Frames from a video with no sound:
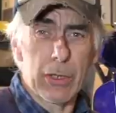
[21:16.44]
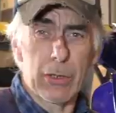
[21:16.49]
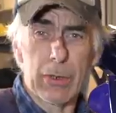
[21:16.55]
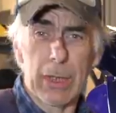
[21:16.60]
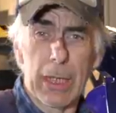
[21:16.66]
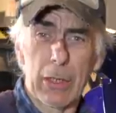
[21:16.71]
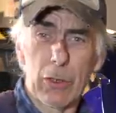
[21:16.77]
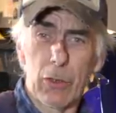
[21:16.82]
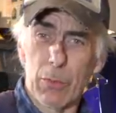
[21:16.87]
to do.
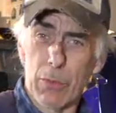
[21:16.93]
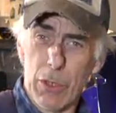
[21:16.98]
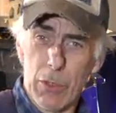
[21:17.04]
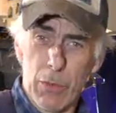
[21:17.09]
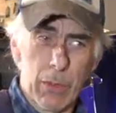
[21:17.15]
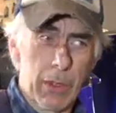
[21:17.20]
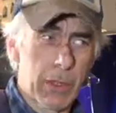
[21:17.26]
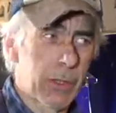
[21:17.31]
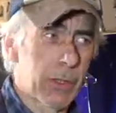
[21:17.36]
I had too much
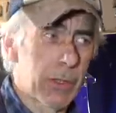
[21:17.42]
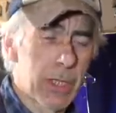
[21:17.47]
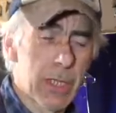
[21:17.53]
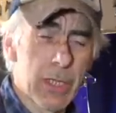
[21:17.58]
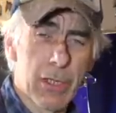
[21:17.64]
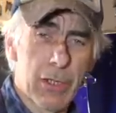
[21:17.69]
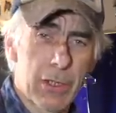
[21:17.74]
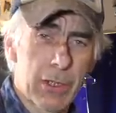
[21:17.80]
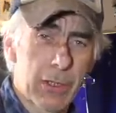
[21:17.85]
work on
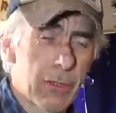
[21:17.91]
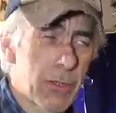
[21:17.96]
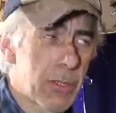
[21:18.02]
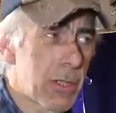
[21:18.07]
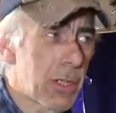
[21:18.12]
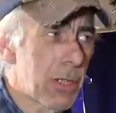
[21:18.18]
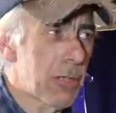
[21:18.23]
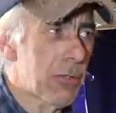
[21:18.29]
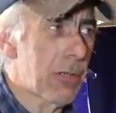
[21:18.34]
this car to
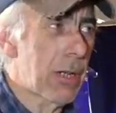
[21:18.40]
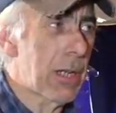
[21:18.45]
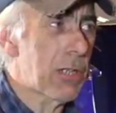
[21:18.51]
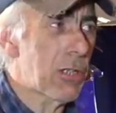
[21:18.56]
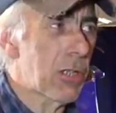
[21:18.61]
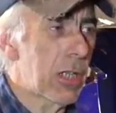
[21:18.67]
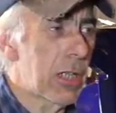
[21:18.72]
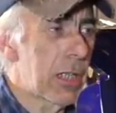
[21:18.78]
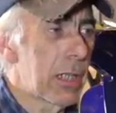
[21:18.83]
start
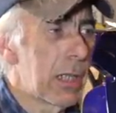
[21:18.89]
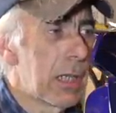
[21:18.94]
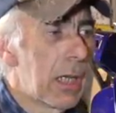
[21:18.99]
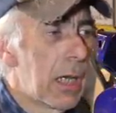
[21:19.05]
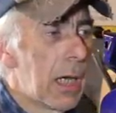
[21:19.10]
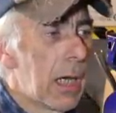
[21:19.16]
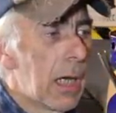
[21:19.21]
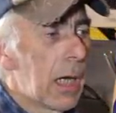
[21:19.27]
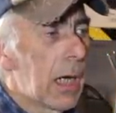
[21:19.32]
scratching it.
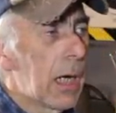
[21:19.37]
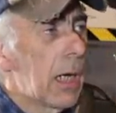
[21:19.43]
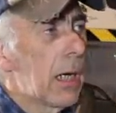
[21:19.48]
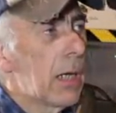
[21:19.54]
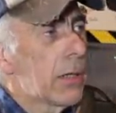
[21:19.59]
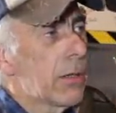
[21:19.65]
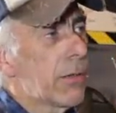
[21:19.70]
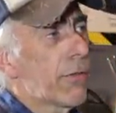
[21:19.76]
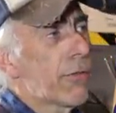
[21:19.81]

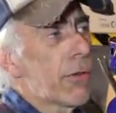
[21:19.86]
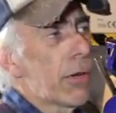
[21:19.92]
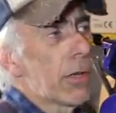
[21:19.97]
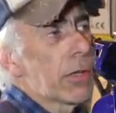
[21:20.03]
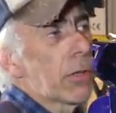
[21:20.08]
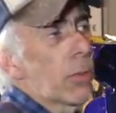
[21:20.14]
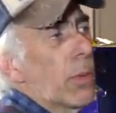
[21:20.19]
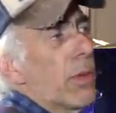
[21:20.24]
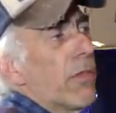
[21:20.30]
The
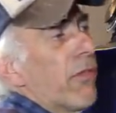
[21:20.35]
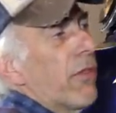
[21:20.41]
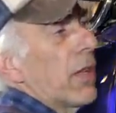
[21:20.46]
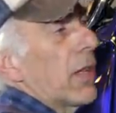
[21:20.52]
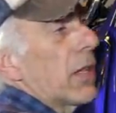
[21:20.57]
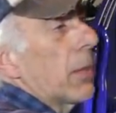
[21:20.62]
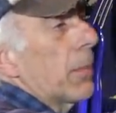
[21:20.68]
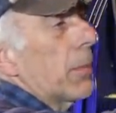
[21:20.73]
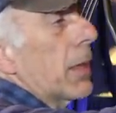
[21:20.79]
front, we
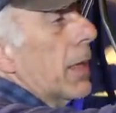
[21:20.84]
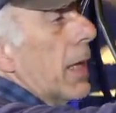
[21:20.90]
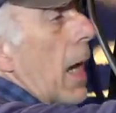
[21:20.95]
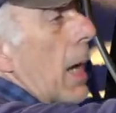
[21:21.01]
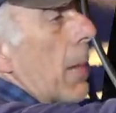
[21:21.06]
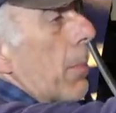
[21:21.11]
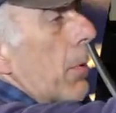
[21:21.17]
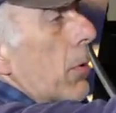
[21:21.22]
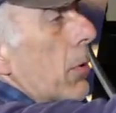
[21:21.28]
filled up the
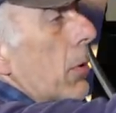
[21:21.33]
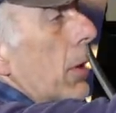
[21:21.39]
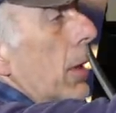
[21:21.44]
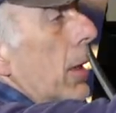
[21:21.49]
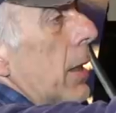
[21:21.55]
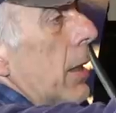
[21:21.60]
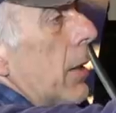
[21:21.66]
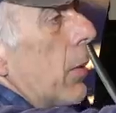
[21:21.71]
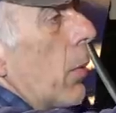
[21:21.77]
gap
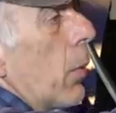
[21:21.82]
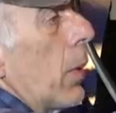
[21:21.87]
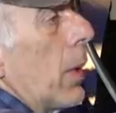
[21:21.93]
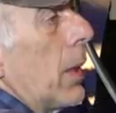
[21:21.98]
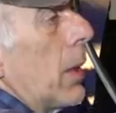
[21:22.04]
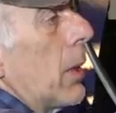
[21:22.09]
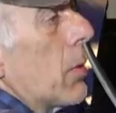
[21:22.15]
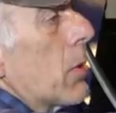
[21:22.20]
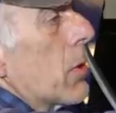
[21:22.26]
underneath the
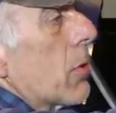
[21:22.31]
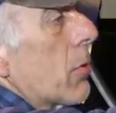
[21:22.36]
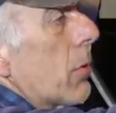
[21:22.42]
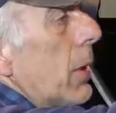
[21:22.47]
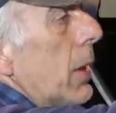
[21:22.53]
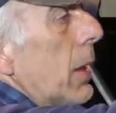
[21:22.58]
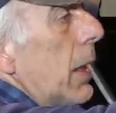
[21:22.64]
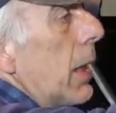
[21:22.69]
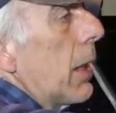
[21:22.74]
window
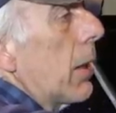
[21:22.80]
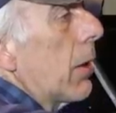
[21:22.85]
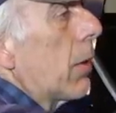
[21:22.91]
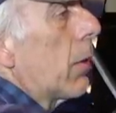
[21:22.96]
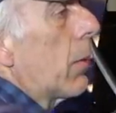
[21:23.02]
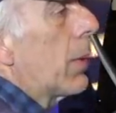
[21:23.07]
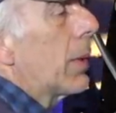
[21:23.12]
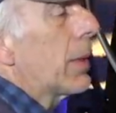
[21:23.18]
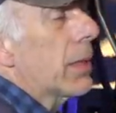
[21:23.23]
screen
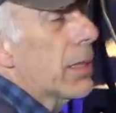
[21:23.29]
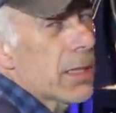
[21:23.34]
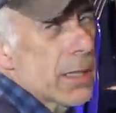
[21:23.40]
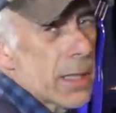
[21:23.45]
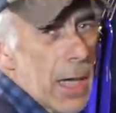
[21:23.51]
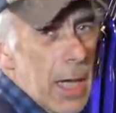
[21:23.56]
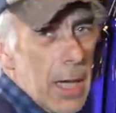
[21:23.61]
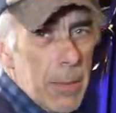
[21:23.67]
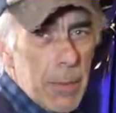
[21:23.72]
here with the
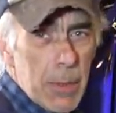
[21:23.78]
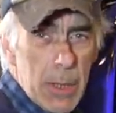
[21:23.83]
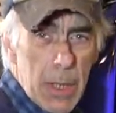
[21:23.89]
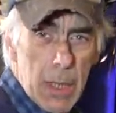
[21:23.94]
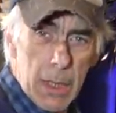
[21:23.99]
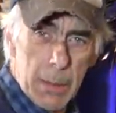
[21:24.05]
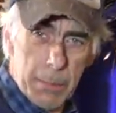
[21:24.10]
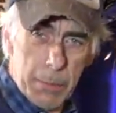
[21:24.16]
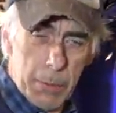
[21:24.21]
same
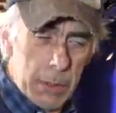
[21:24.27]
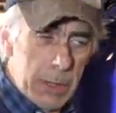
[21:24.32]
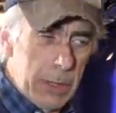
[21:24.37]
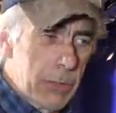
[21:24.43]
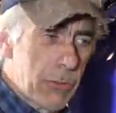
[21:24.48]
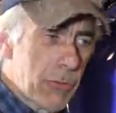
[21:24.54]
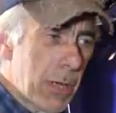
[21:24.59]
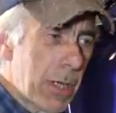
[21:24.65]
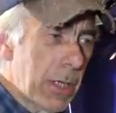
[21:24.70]

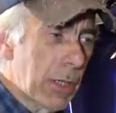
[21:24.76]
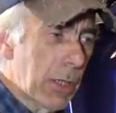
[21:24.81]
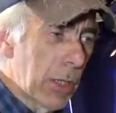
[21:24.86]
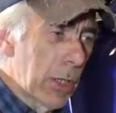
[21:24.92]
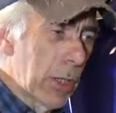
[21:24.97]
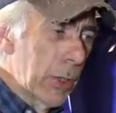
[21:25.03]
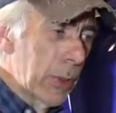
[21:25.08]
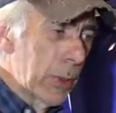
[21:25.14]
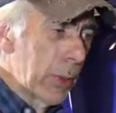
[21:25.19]
polyurethane
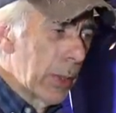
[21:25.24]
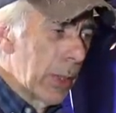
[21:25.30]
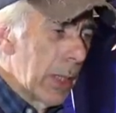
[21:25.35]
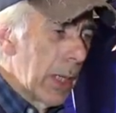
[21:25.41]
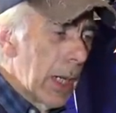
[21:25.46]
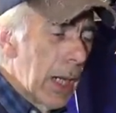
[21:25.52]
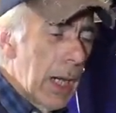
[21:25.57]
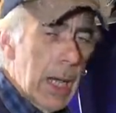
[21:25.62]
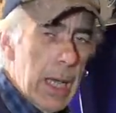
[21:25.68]
glue.
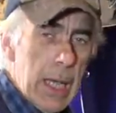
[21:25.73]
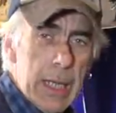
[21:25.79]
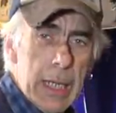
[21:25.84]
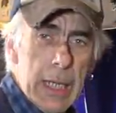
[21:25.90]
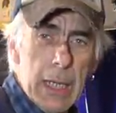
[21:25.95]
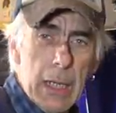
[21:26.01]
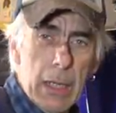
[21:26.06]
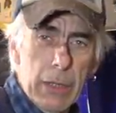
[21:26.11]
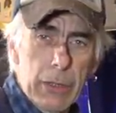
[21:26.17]
And
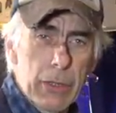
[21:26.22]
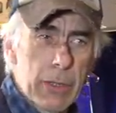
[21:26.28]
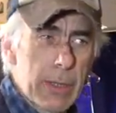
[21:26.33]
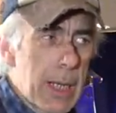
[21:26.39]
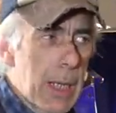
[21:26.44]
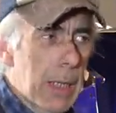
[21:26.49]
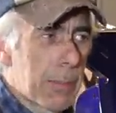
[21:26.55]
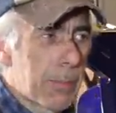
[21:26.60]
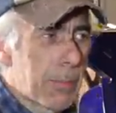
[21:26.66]
it all
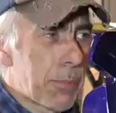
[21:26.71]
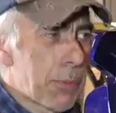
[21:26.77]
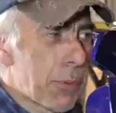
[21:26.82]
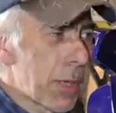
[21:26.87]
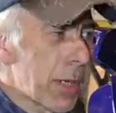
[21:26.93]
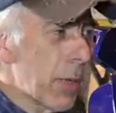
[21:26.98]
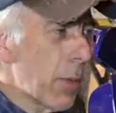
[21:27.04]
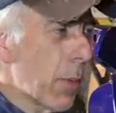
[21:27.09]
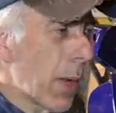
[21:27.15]
turned out
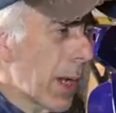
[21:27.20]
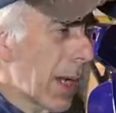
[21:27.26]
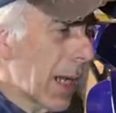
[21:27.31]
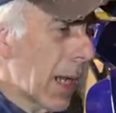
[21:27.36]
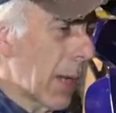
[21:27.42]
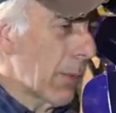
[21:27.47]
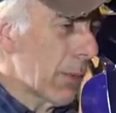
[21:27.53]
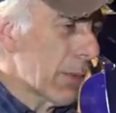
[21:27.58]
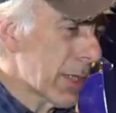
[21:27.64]
pretty well,
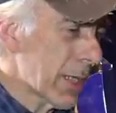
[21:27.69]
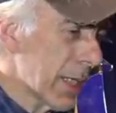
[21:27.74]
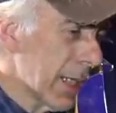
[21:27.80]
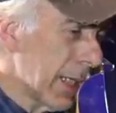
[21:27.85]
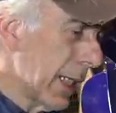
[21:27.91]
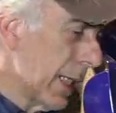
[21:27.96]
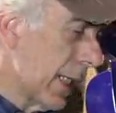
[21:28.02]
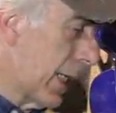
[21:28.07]
I would say.